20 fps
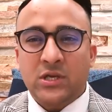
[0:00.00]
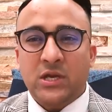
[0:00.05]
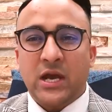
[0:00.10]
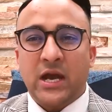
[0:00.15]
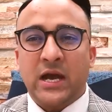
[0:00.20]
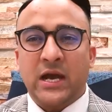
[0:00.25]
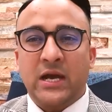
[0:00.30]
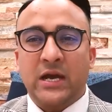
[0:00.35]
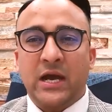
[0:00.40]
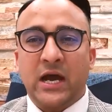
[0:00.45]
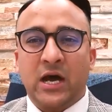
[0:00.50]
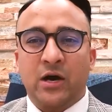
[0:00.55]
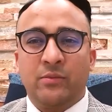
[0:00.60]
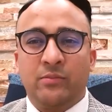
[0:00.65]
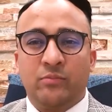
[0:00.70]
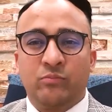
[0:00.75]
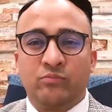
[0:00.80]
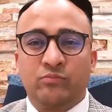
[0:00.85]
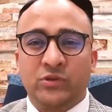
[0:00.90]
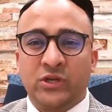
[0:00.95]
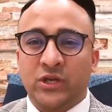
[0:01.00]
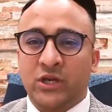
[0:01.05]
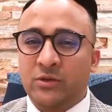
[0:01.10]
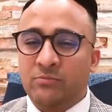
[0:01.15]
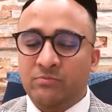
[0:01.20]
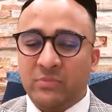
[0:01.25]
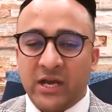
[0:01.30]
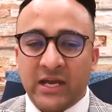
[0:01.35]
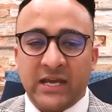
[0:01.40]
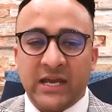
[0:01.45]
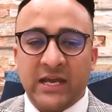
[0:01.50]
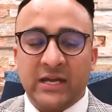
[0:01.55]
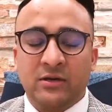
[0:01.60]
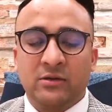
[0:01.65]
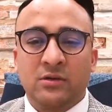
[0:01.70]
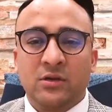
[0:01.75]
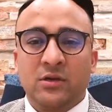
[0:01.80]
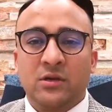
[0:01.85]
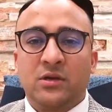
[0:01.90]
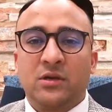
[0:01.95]

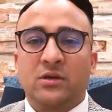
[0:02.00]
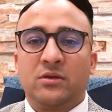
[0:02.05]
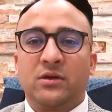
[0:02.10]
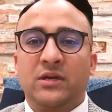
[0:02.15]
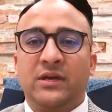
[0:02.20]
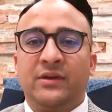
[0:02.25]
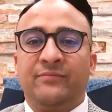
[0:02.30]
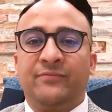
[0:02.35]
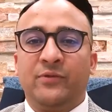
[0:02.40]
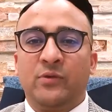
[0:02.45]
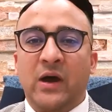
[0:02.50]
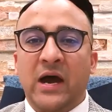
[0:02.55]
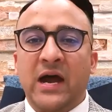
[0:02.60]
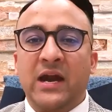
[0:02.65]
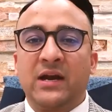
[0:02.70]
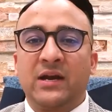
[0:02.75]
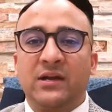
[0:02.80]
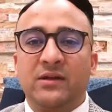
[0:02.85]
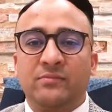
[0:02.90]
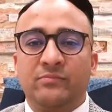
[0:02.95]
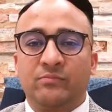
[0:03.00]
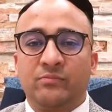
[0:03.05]
Again, if you are,